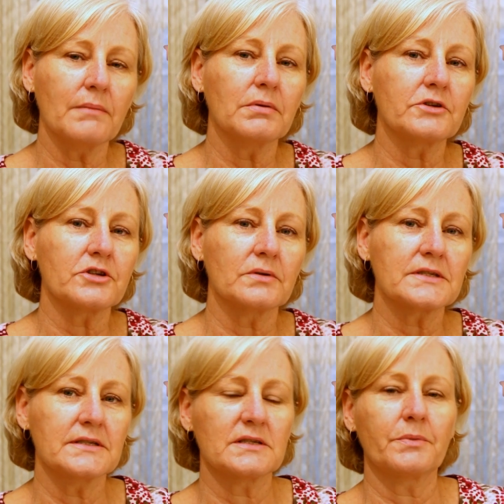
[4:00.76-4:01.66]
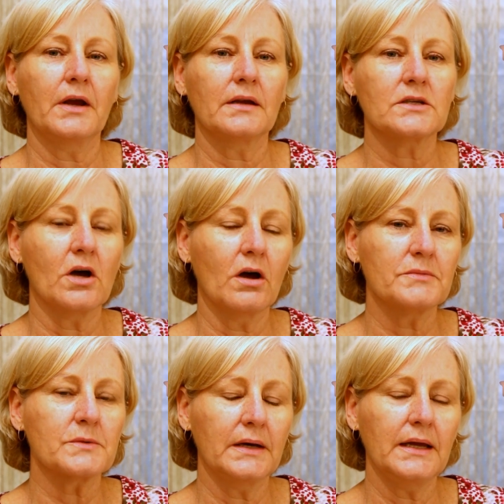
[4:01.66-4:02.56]
able to assist Brett at
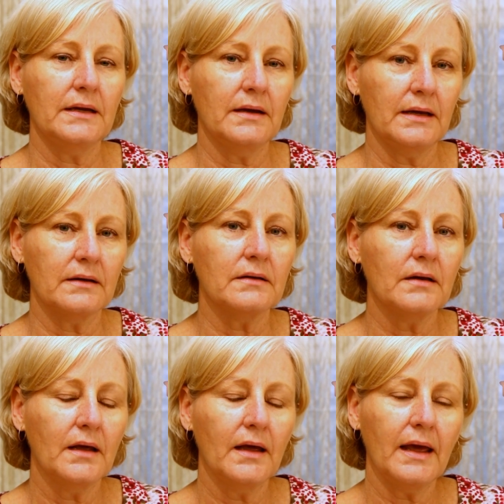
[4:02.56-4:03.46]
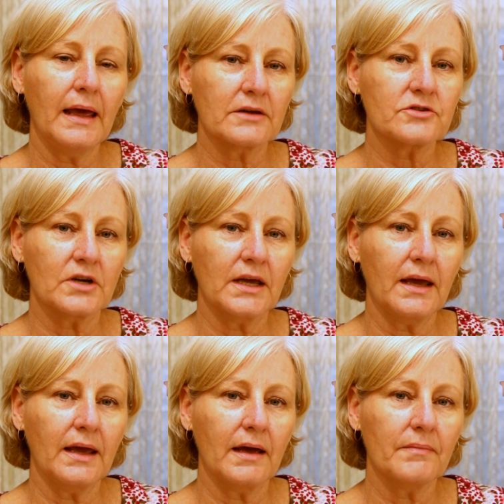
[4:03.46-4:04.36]
times when he needed extra
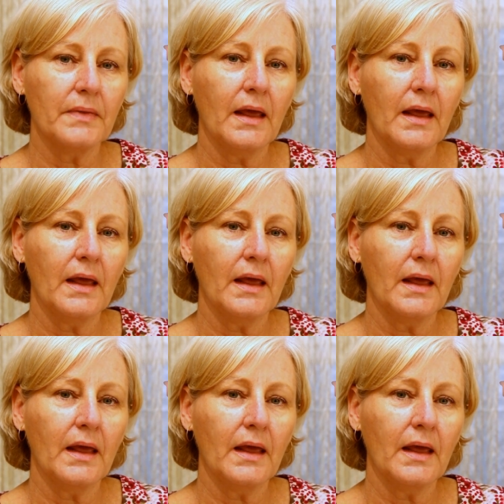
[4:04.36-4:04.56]
care.